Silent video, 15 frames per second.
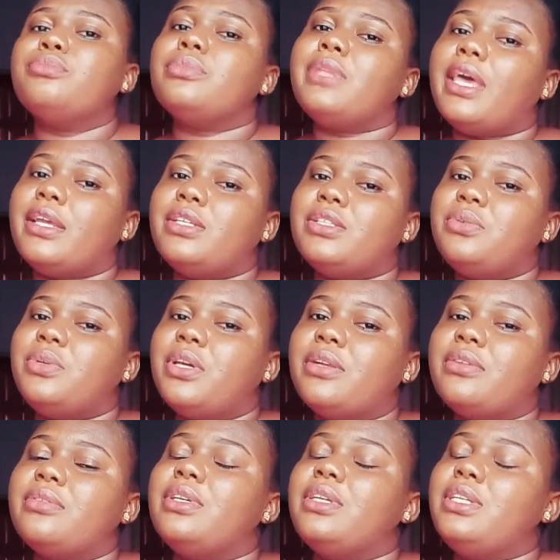Nigerian.
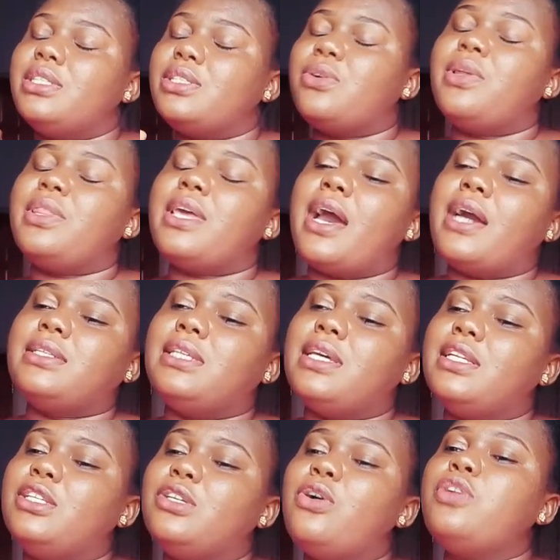He's got the
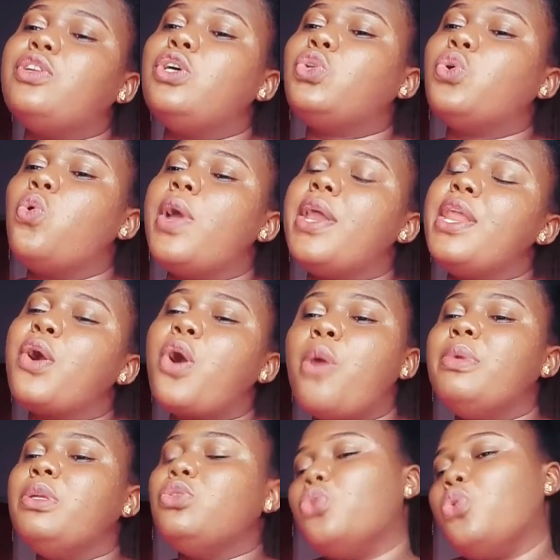accent, he got the tone when you're
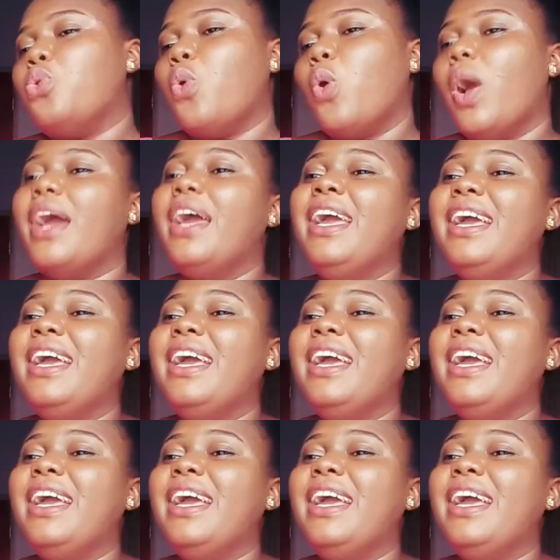coming to him.